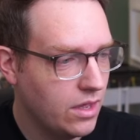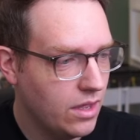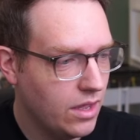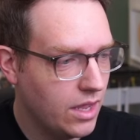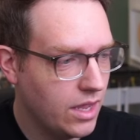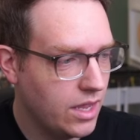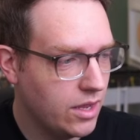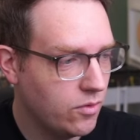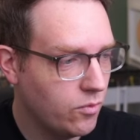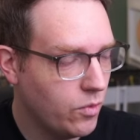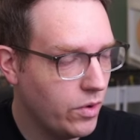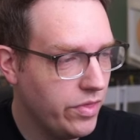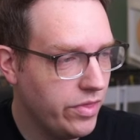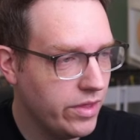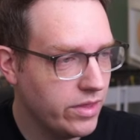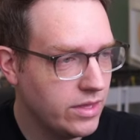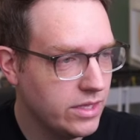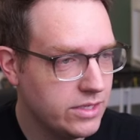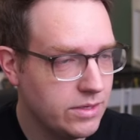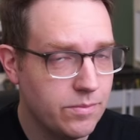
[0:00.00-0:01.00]
And one
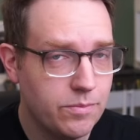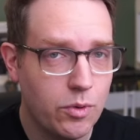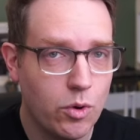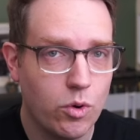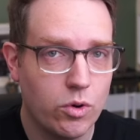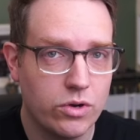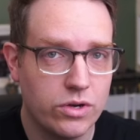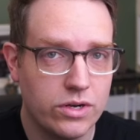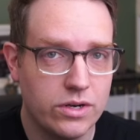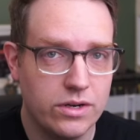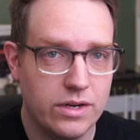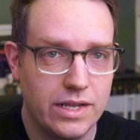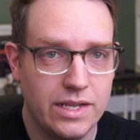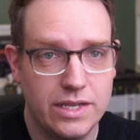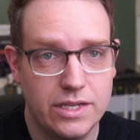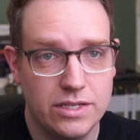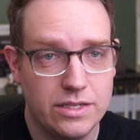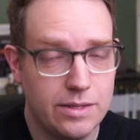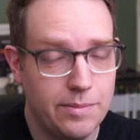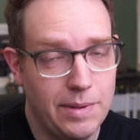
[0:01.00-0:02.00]
thing that's important
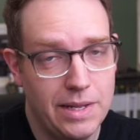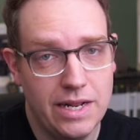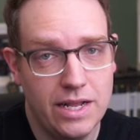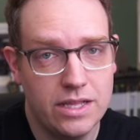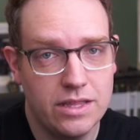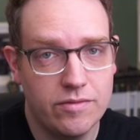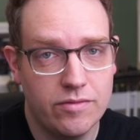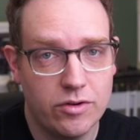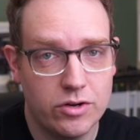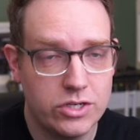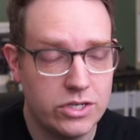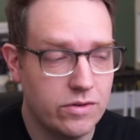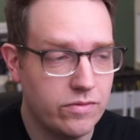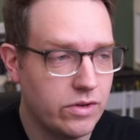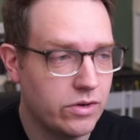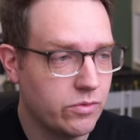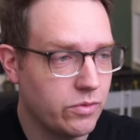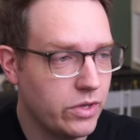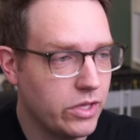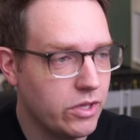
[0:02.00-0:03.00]
is, depending on the version of
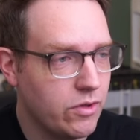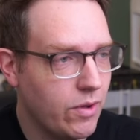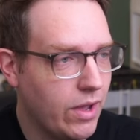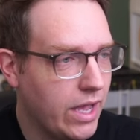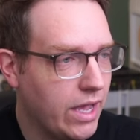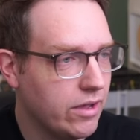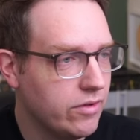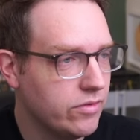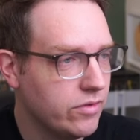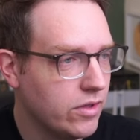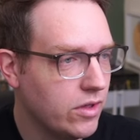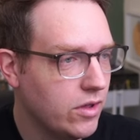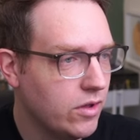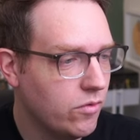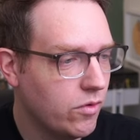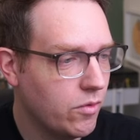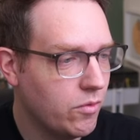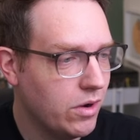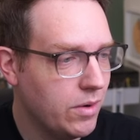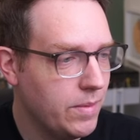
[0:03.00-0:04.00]
Unreal you have,
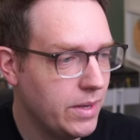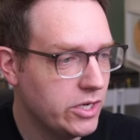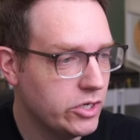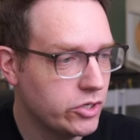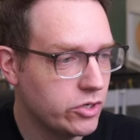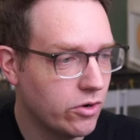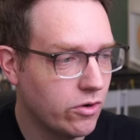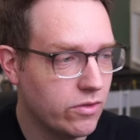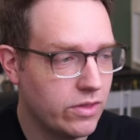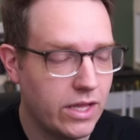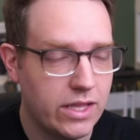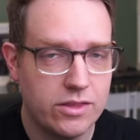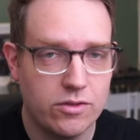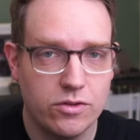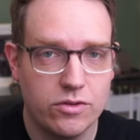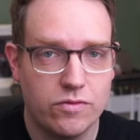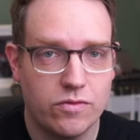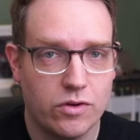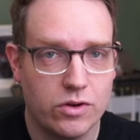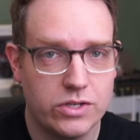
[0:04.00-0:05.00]
we want to make sure that
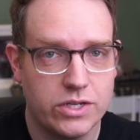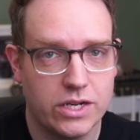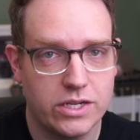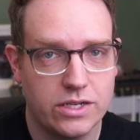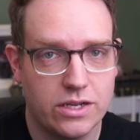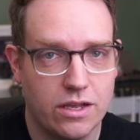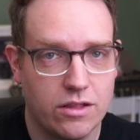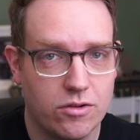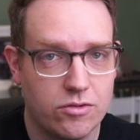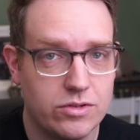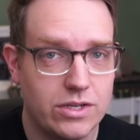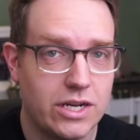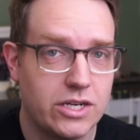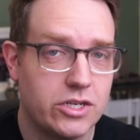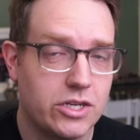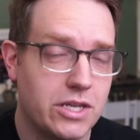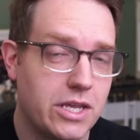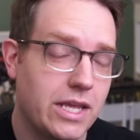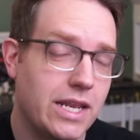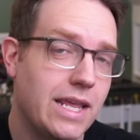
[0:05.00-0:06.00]
those vertex colors
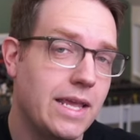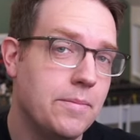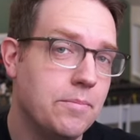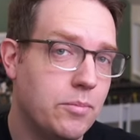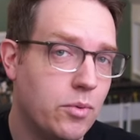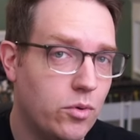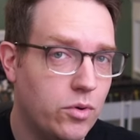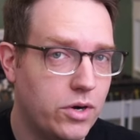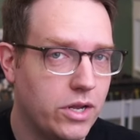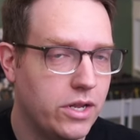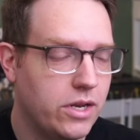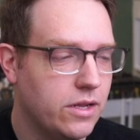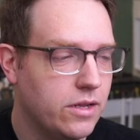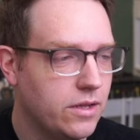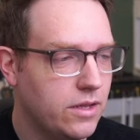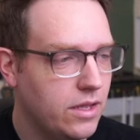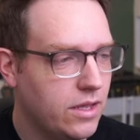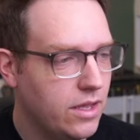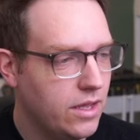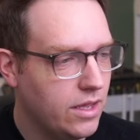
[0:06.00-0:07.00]
actually get imported.
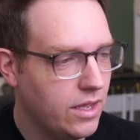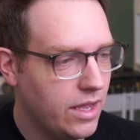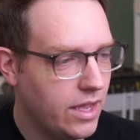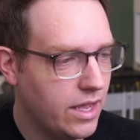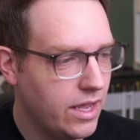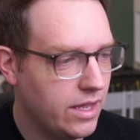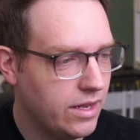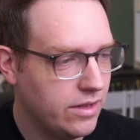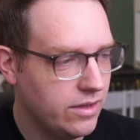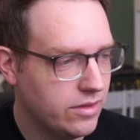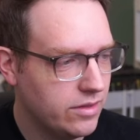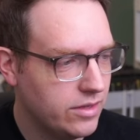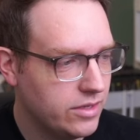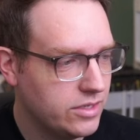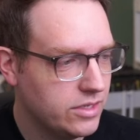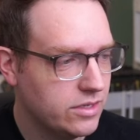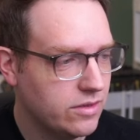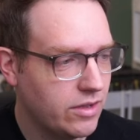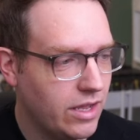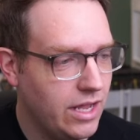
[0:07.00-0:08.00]
And this
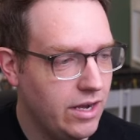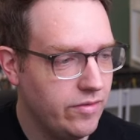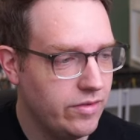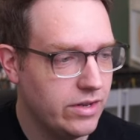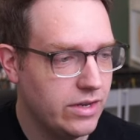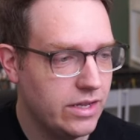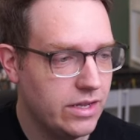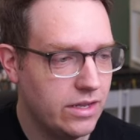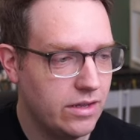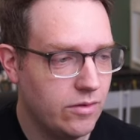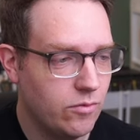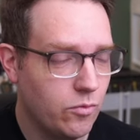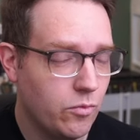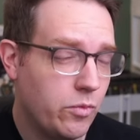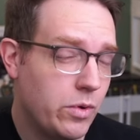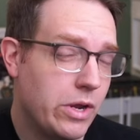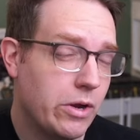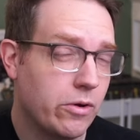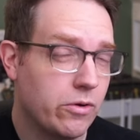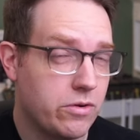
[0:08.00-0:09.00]
is kind of a
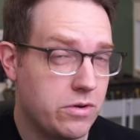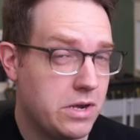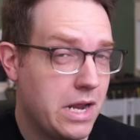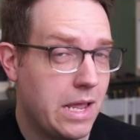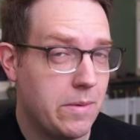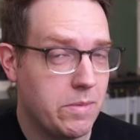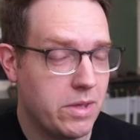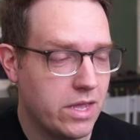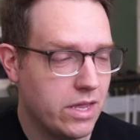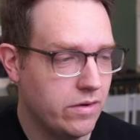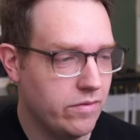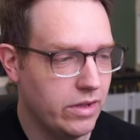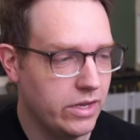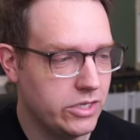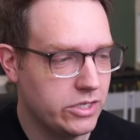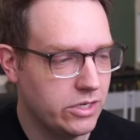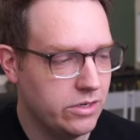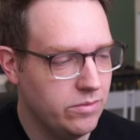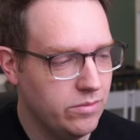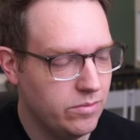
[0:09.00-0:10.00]
weird naming
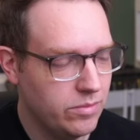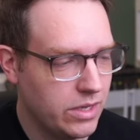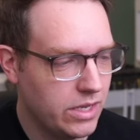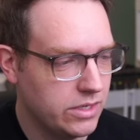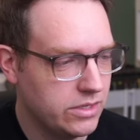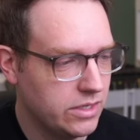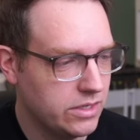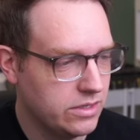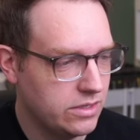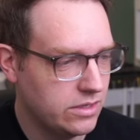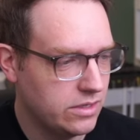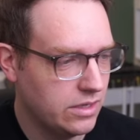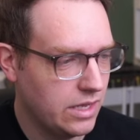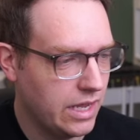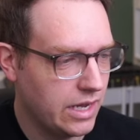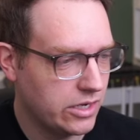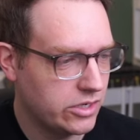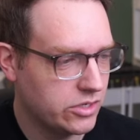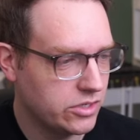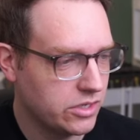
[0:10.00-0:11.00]
convention because it's
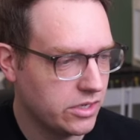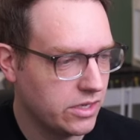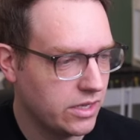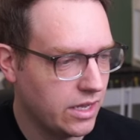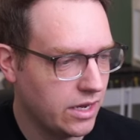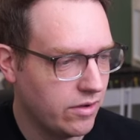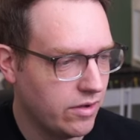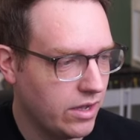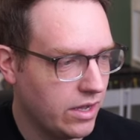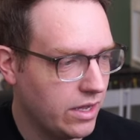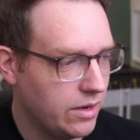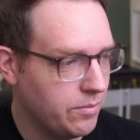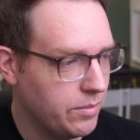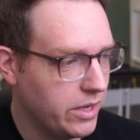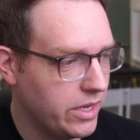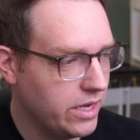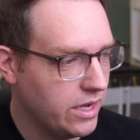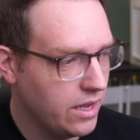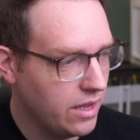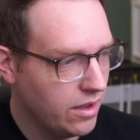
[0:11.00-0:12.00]
actually kind of odd,
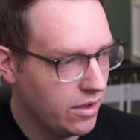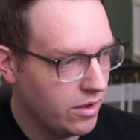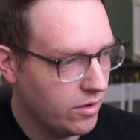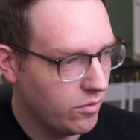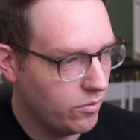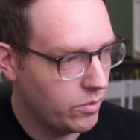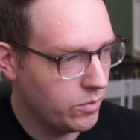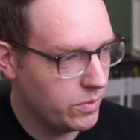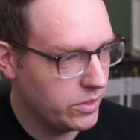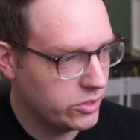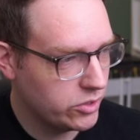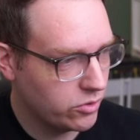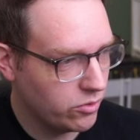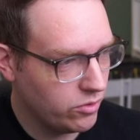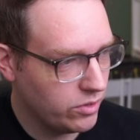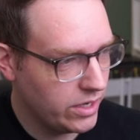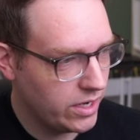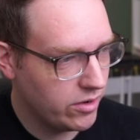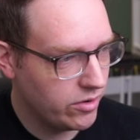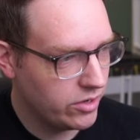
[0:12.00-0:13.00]
but when we scroll
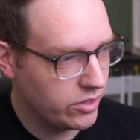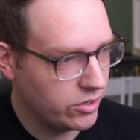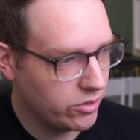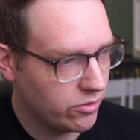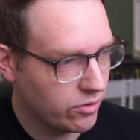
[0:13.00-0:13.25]
down under